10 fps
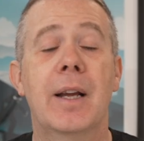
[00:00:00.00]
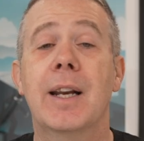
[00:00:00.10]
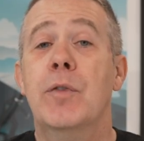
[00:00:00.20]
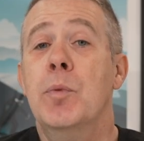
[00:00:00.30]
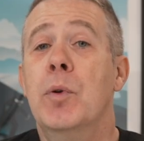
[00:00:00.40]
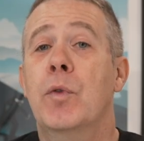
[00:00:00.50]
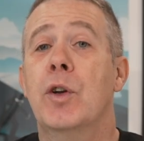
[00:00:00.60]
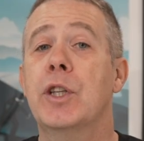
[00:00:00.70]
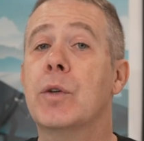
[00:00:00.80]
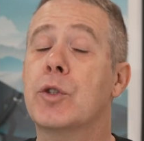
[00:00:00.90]
Now, if you
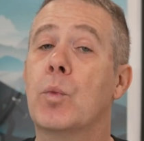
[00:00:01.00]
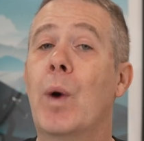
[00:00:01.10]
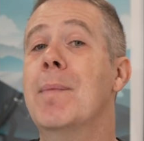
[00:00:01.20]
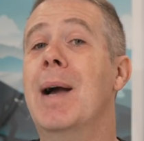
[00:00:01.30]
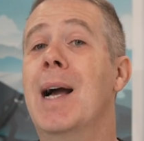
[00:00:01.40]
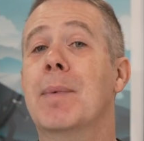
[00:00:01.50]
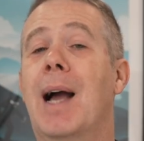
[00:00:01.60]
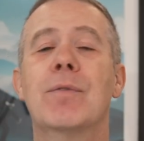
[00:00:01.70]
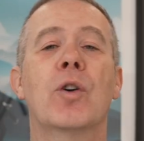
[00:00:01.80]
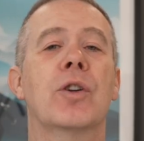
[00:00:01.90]
prefer to use a web app,
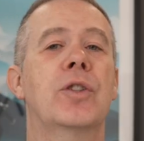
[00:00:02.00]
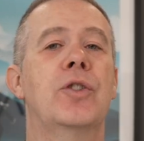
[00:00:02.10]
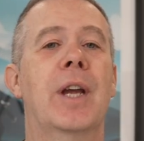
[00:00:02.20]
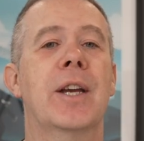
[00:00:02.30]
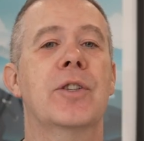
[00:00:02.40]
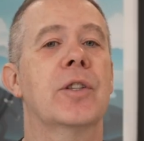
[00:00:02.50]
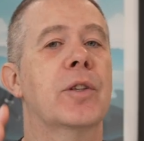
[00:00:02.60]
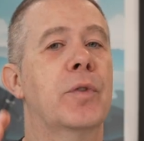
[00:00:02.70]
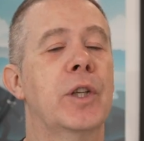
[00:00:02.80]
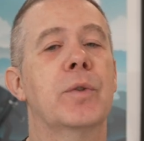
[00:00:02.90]
I've got
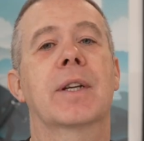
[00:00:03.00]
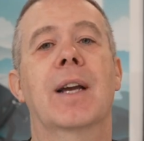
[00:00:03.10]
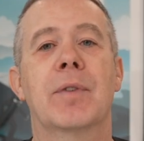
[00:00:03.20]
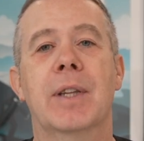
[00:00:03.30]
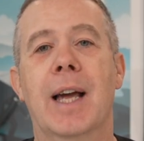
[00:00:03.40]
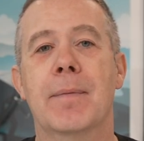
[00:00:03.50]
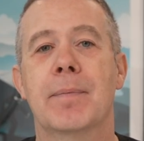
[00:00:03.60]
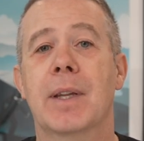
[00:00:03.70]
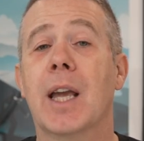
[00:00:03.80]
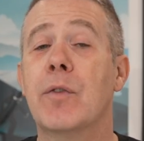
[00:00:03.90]
suggestions for you to cover that.
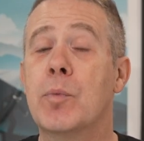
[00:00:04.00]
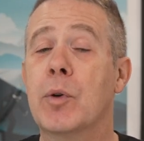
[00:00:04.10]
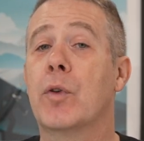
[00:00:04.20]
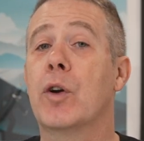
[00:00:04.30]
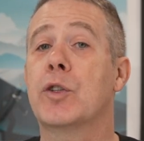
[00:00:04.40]
If you prefer